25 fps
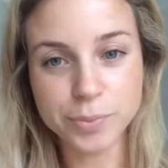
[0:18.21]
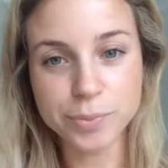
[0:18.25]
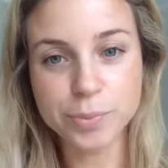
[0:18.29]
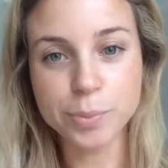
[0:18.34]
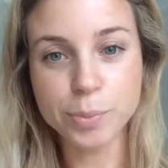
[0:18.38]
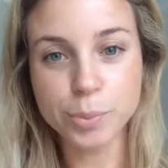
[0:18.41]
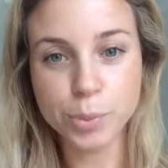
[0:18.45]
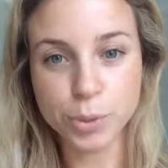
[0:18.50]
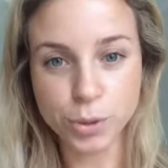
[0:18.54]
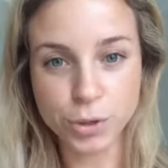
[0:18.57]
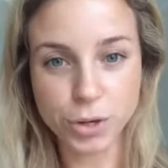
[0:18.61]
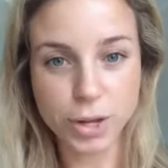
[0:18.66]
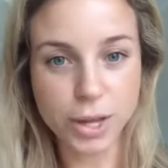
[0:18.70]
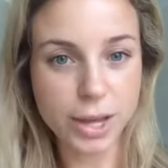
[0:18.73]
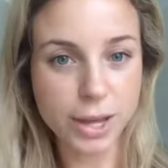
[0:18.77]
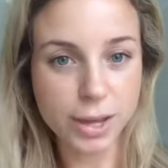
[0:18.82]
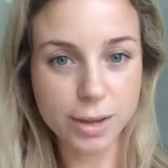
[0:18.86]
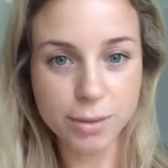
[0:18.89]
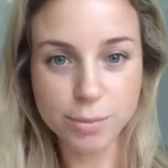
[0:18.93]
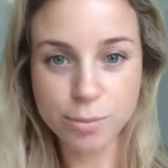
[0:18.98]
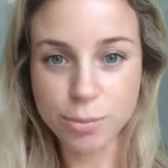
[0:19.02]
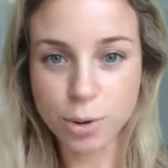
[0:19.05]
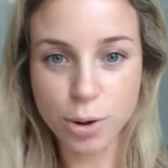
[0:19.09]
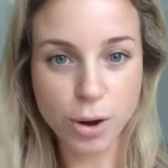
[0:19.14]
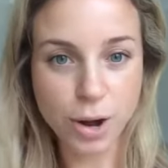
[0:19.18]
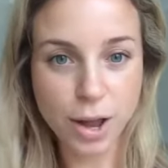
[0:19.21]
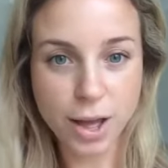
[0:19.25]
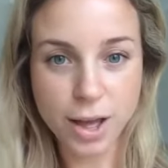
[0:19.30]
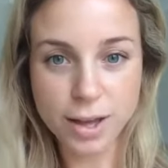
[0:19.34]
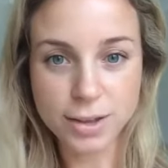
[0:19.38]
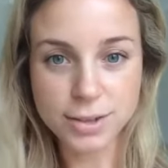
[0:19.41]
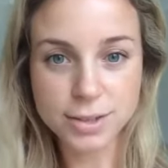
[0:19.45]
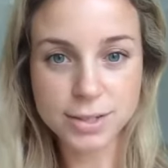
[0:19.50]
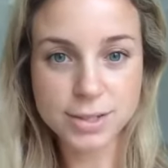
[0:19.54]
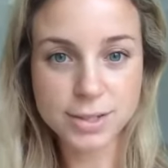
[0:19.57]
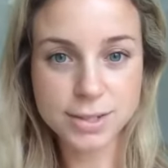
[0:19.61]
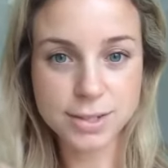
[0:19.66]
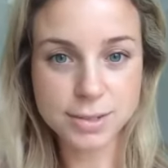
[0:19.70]
beauty
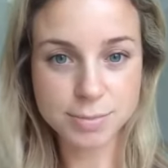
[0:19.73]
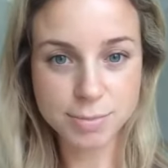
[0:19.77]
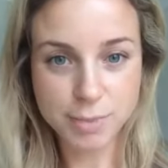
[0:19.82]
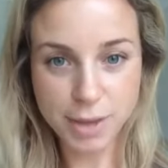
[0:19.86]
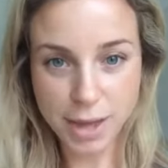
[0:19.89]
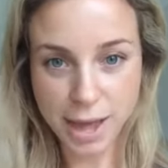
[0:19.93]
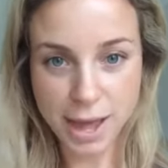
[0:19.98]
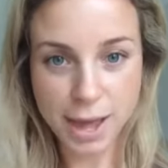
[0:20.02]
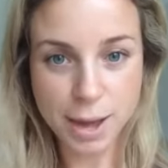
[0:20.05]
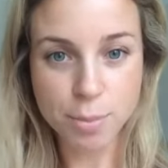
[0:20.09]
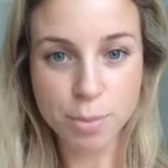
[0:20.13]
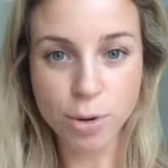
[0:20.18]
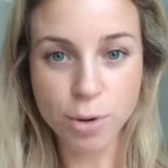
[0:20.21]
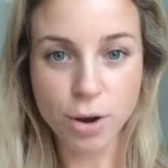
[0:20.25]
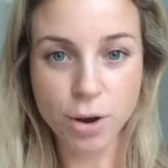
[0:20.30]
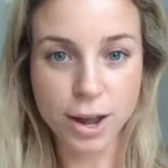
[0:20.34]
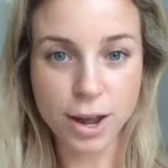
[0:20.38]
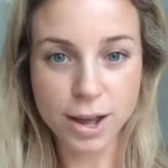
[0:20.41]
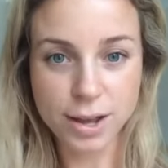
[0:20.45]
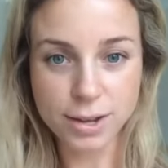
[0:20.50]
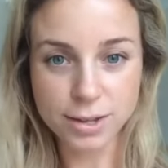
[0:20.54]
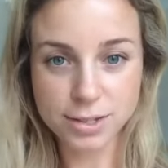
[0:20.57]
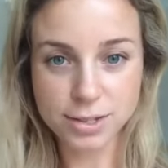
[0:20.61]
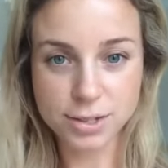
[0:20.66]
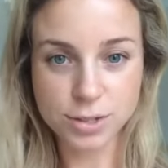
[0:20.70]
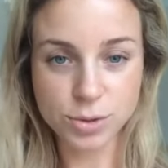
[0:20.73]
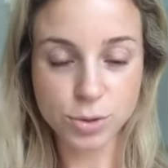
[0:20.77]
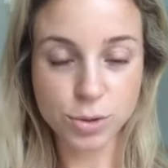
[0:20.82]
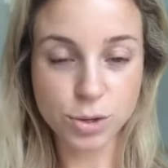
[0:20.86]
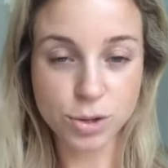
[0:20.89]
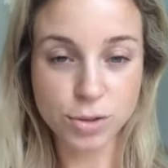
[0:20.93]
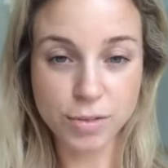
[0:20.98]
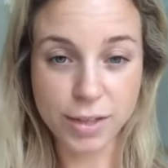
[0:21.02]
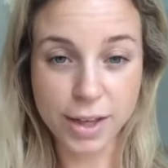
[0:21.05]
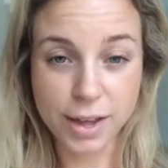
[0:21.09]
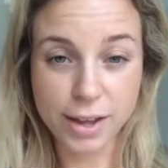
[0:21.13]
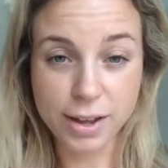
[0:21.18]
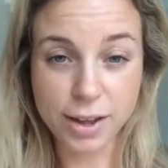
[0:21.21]
products, hair products, all
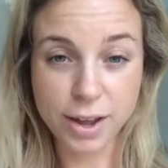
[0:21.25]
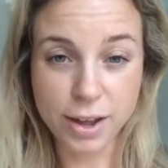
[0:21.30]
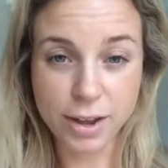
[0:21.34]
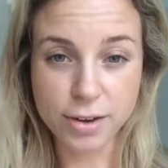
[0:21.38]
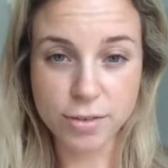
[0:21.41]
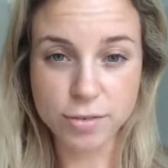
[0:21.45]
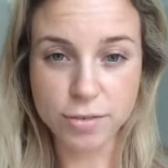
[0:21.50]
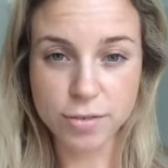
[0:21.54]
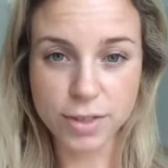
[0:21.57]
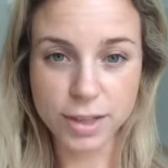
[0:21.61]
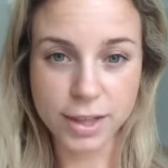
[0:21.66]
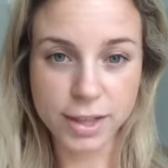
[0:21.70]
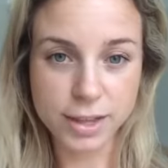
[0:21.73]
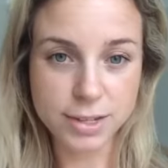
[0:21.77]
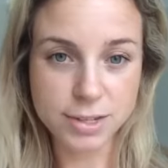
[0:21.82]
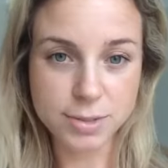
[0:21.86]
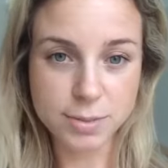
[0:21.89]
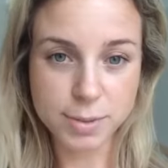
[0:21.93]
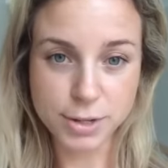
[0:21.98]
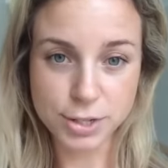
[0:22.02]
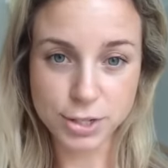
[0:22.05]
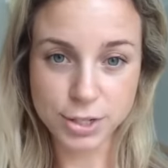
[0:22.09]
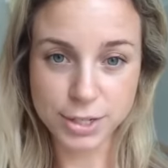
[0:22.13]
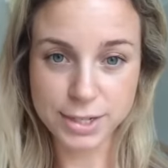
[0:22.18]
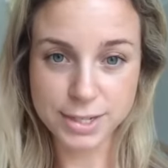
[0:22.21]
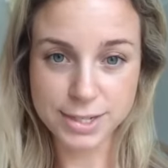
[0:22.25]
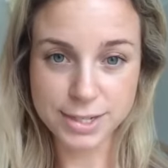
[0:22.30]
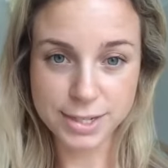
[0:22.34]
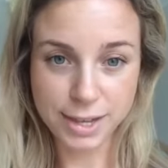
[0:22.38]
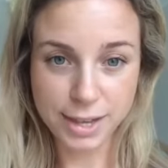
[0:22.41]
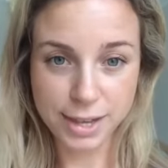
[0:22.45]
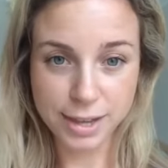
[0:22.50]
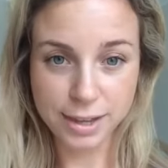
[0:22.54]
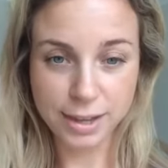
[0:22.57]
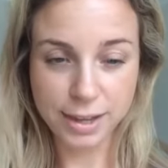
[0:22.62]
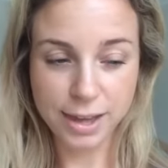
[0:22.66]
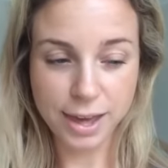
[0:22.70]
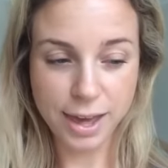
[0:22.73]
of that kind of thing, especially
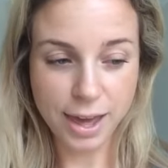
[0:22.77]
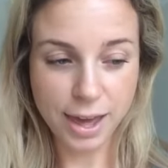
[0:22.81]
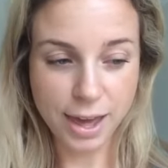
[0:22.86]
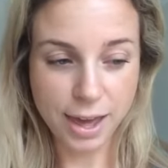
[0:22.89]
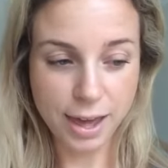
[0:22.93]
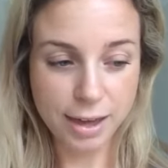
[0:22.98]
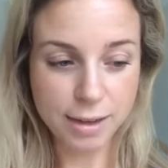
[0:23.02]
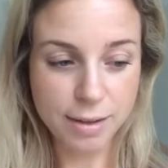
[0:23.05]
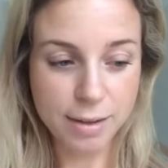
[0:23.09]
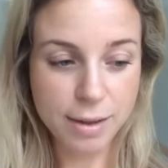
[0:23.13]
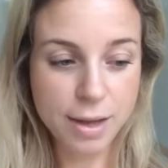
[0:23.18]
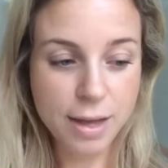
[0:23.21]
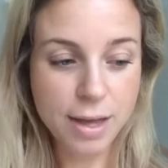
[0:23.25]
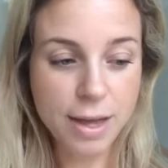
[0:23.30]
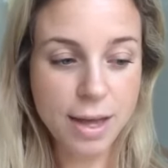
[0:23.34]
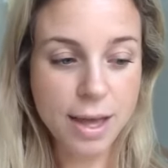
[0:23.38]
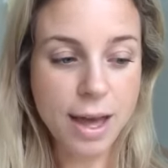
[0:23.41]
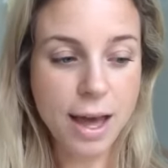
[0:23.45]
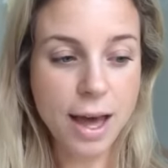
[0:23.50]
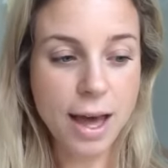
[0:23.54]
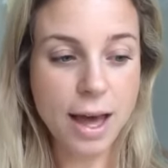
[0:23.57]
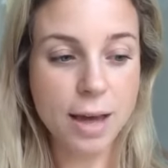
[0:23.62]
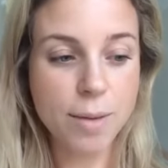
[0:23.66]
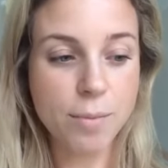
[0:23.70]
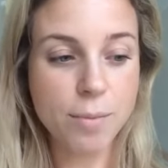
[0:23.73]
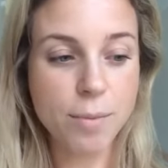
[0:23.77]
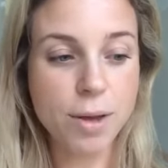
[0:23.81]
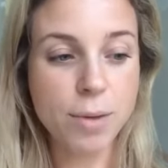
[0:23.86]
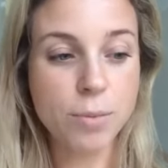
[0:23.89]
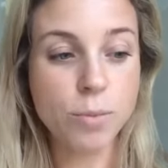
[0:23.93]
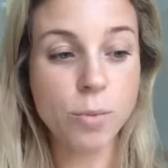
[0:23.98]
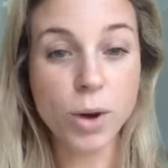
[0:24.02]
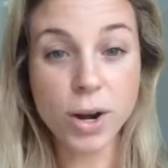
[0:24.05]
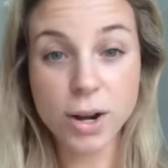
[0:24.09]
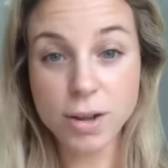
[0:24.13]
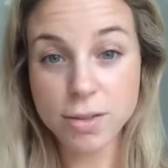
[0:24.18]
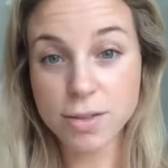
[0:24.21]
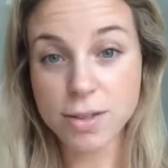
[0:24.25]
skincare.
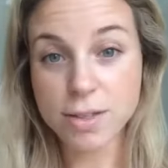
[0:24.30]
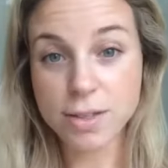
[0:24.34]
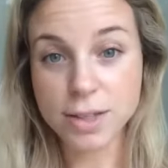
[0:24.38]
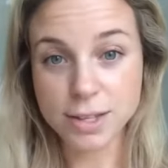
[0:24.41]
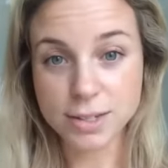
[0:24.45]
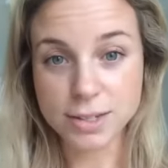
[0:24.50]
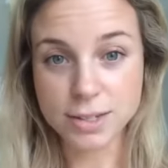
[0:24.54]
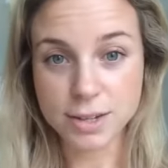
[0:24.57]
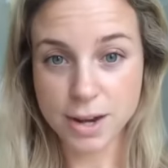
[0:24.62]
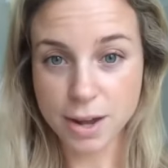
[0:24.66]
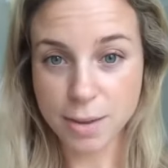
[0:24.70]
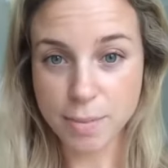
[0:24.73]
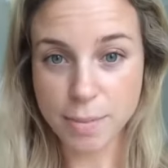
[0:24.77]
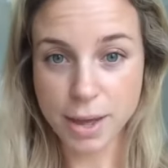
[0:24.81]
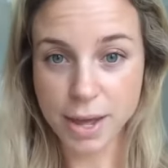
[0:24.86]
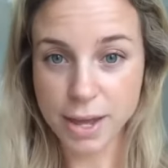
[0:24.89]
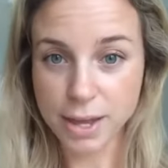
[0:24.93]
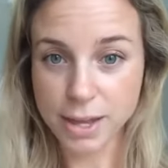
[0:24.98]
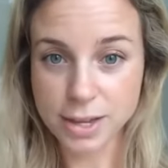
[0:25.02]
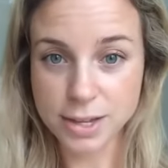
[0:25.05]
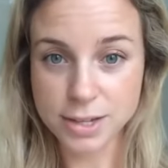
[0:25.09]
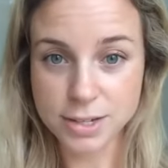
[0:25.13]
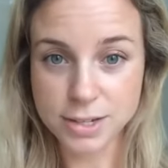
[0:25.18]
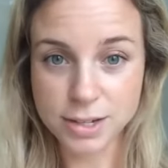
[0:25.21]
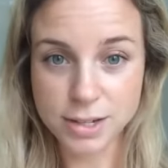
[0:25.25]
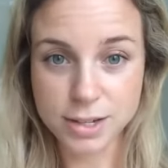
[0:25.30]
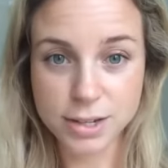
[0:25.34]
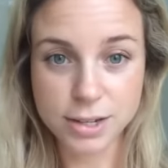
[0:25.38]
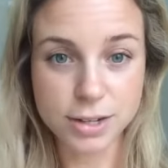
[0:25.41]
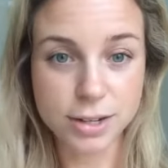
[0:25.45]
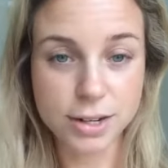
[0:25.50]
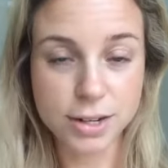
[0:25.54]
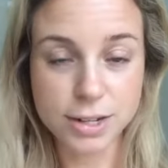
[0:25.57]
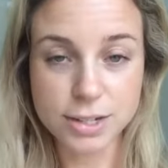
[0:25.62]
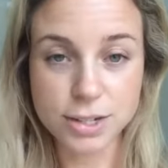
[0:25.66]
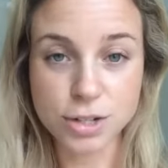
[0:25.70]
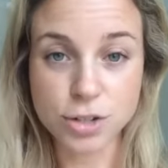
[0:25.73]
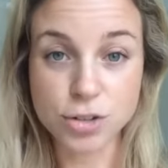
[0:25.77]
And one of the things that I make is
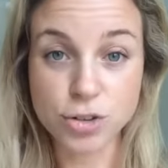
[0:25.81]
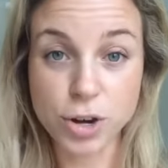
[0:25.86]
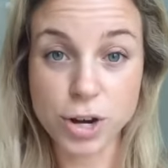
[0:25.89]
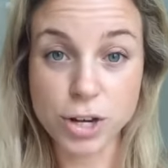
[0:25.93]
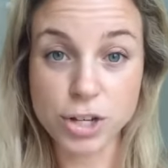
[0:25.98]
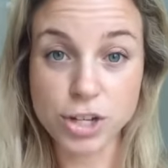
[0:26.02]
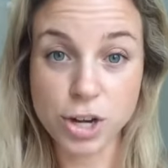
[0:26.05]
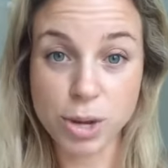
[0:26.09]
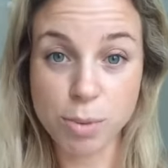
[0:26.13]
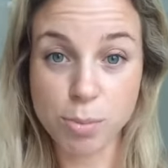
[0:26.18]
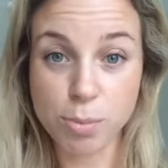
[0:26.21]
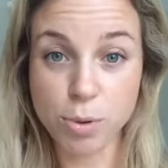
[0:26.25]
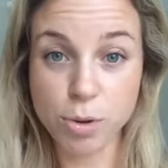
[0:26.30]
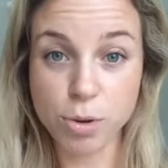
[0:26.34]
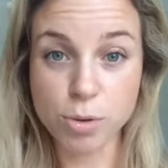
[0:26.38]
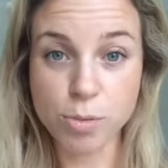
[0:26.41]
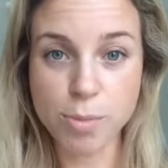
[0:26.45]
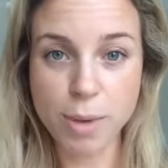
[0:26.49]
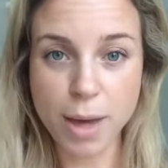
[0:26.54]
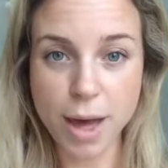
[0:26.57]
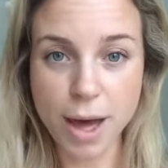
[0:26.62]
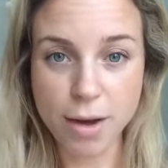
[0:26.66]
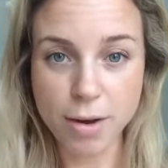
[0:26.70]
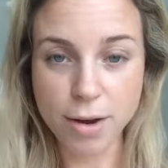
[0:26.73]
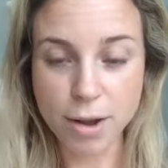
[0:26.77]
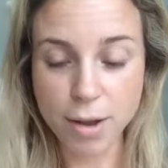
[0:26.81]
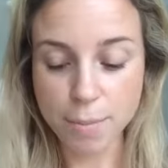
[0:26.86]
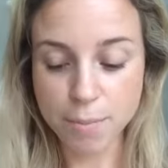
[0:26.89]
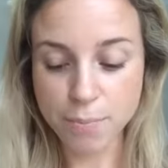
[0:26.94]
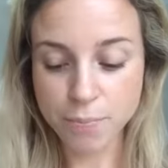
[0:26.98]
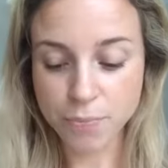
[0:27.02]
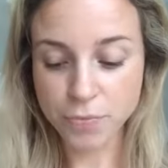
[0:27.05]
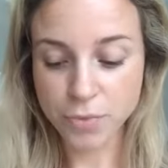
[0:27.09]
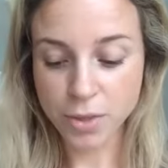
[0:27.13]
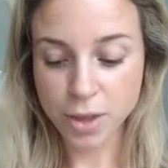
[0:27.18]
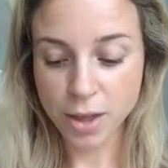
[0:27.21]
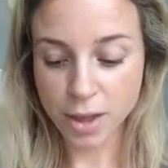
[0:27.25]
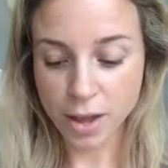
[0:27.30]
a dry shampoo powder.
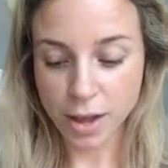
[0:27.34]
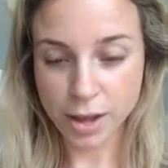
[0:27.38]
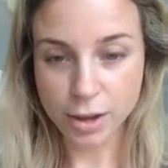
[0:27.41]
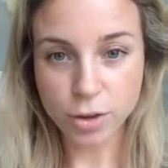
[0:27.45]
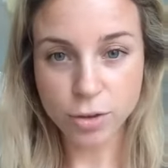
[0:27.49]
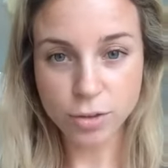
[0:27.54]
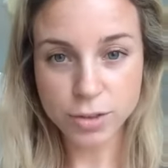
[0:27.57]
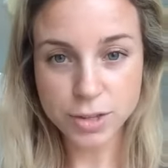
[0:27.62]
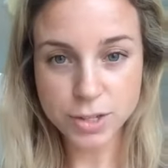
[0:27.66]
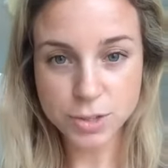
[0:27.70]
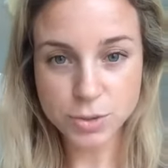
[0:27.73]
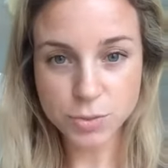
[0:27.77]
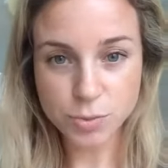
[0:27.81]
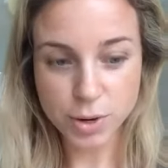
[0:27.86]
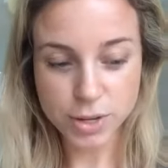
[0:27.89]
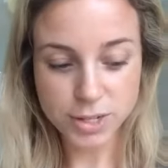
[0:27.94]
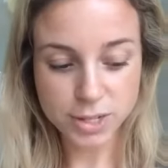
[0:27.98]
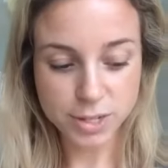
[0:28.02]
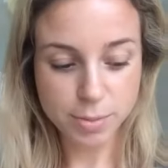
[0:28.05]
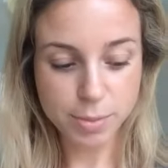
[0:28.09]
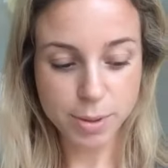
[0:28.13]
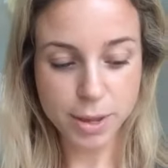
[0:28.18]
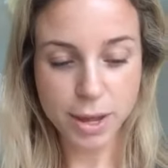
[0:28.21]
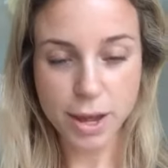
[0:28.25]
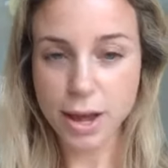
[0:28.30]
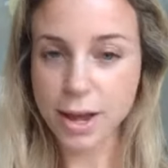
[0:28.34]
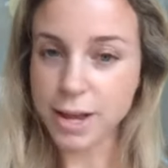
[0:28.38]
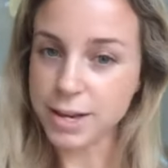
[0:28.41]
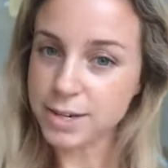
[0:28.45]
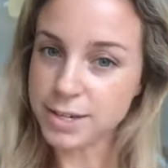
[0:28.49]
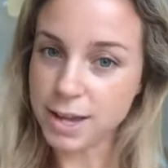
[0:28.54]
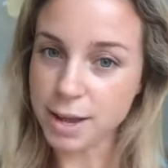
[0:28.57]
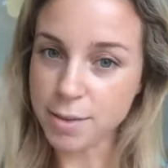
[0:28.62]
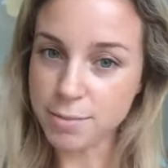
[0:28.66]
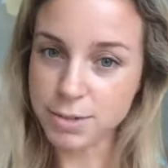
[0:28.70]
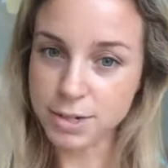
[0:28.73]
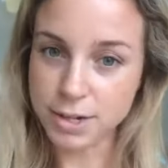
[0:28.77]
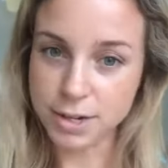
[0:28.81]
I got this recipe, I
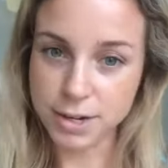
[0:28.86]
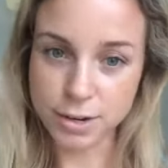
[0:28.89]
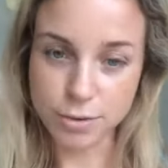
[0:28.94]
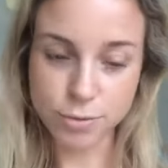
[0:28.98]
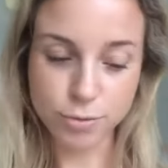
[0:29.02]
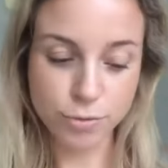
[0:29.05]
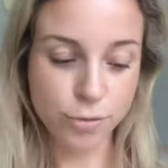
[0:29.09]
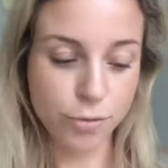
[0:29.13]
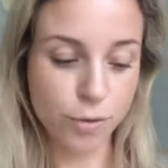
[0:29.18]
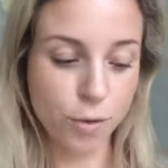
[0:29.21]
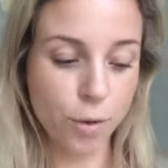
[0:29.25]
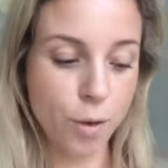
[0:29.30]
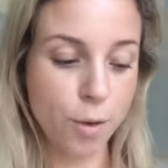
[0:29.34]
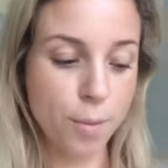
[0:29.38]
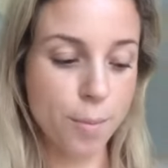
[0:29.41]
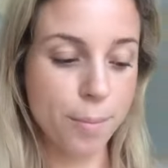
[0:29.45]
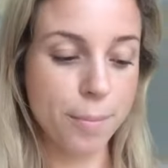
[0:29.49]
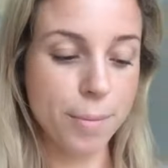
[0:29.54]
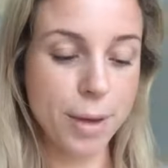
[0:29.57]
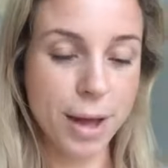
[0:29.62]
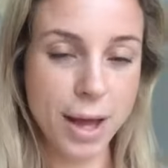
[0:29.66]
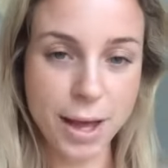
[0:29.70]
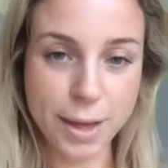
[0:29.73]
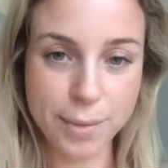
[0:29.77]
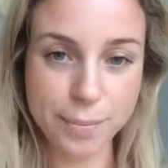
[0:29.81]
adapted it from